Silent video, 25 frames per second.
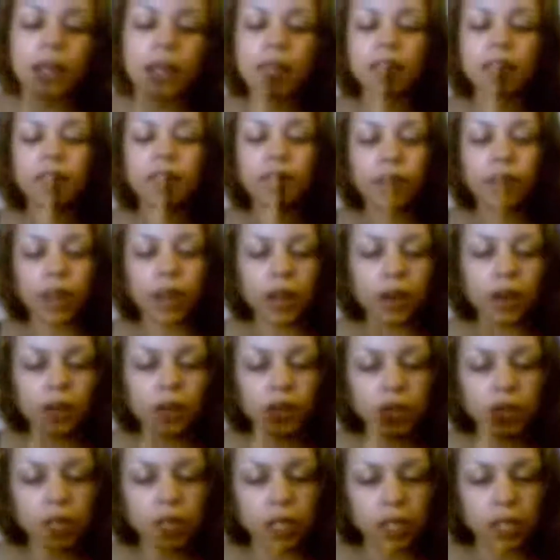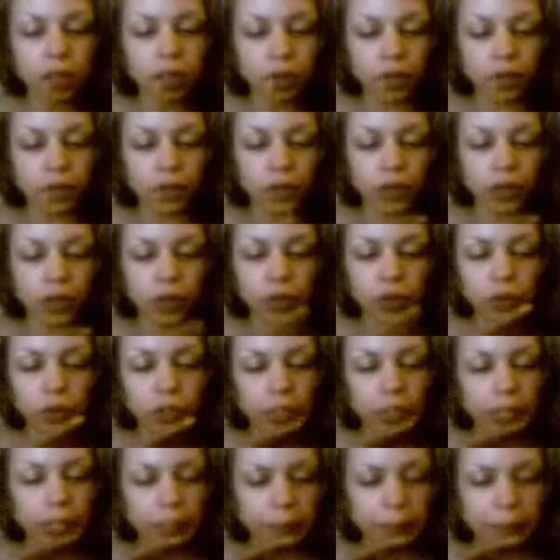That's very
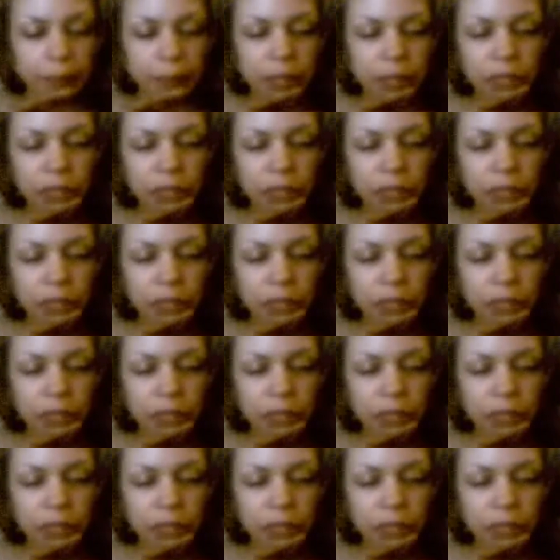confusing.